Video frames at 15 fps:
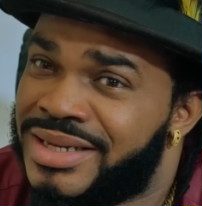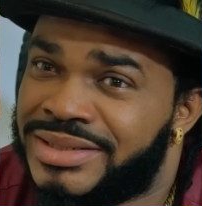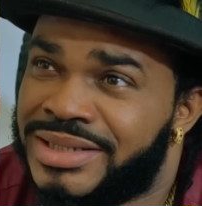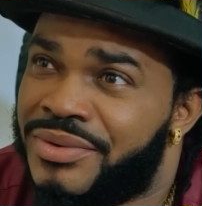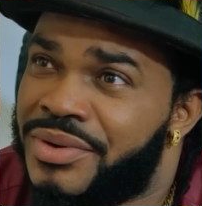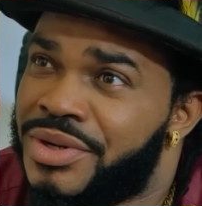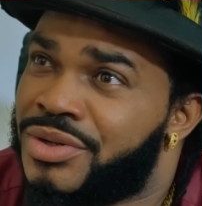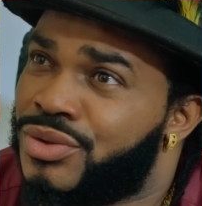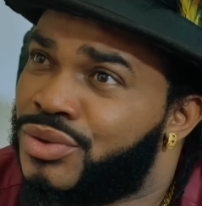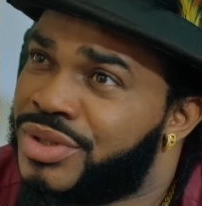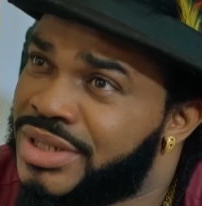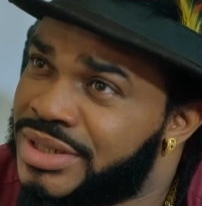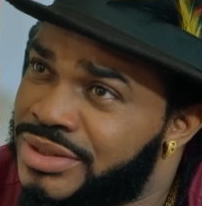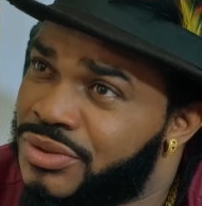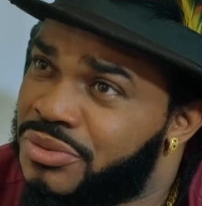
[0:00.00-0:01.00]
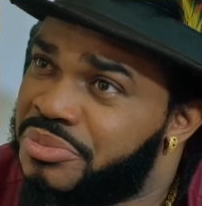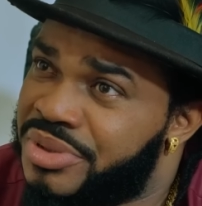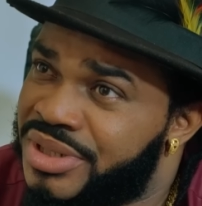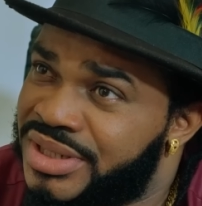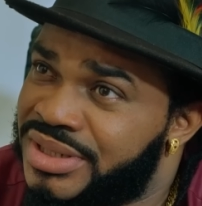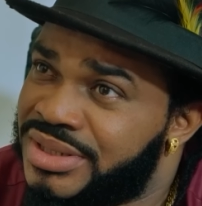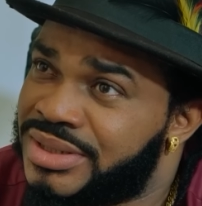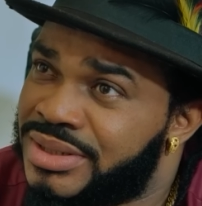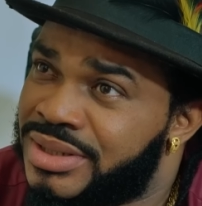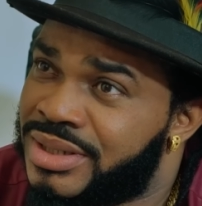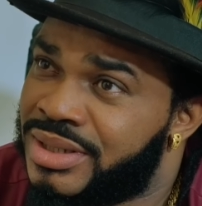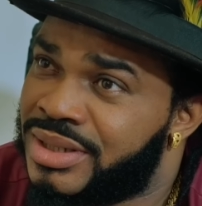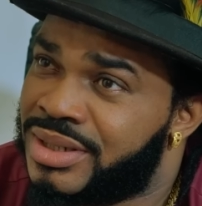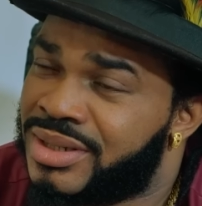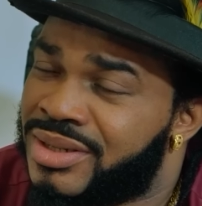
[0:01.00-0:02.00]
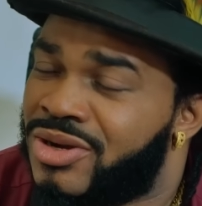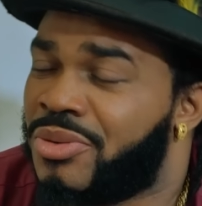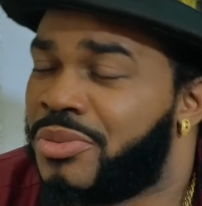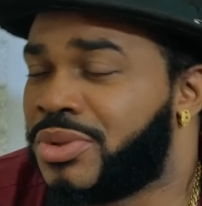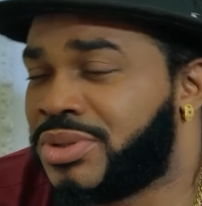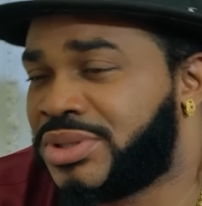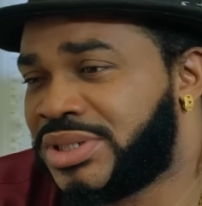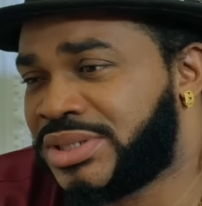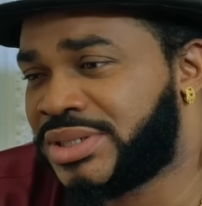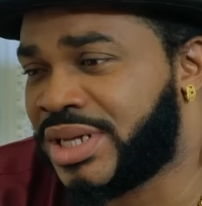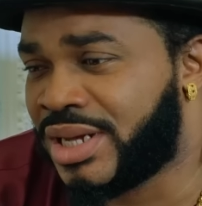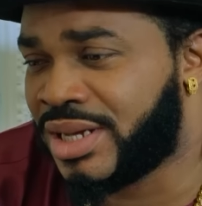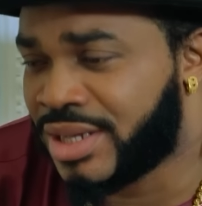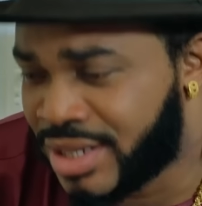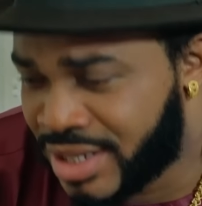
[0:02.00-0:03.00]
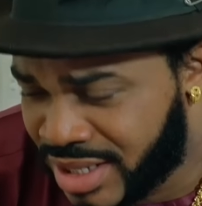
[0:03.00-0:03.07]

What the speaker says: Is that why you're looking so pissed? Come on, sister.